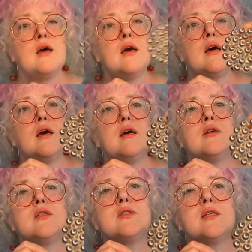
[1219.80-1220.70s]
Uh,
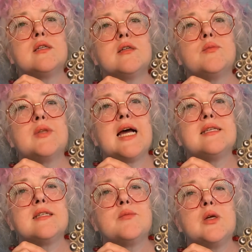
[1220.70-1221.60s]
just a little
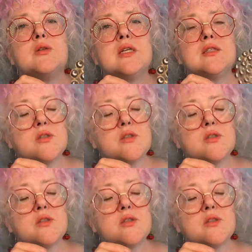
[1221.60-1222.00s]
plastic brooch, that's